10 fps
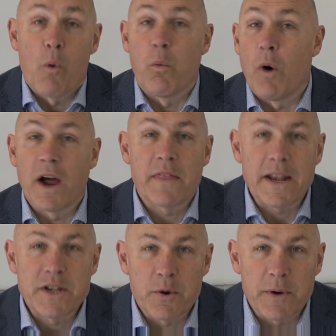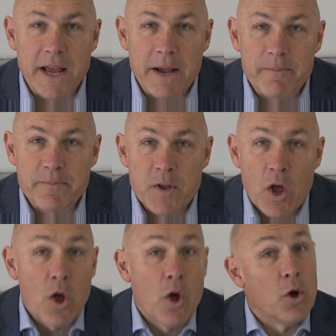why they're doing it,
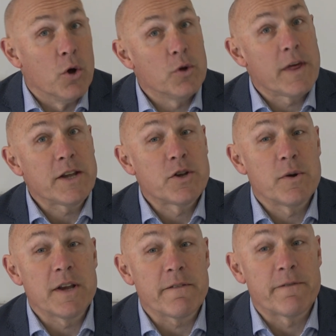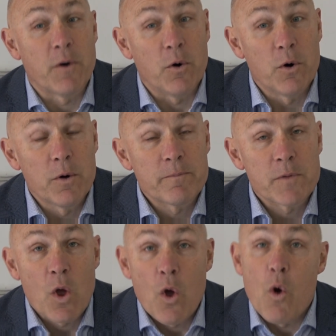who they're doing it for,
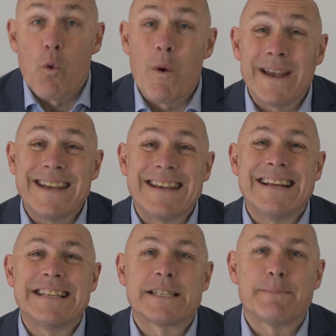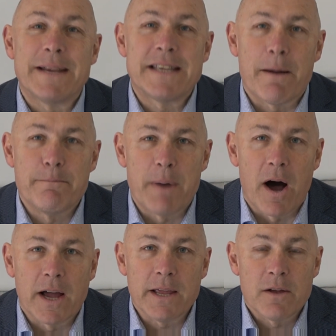when it needs to be done
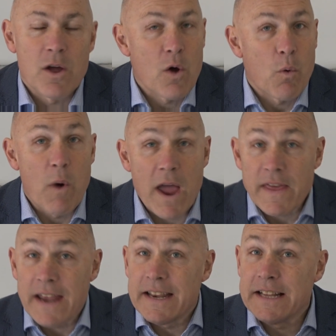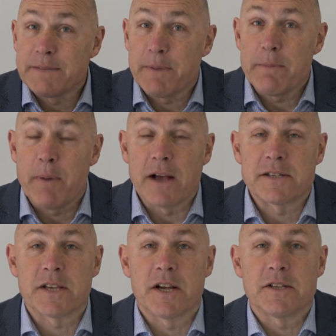by, where they need to be by a
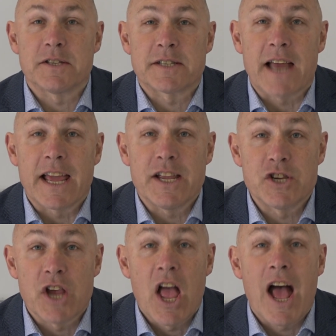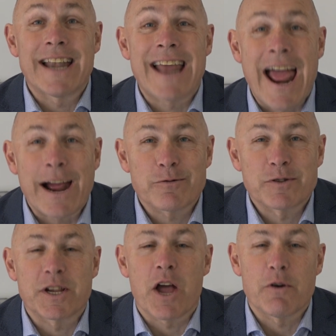certain stage, and how
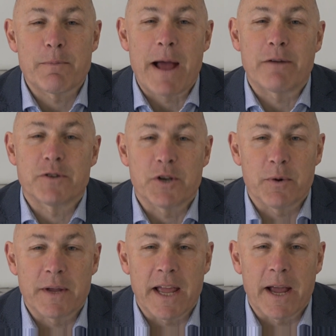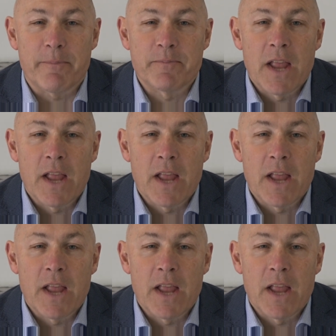to go about doing it.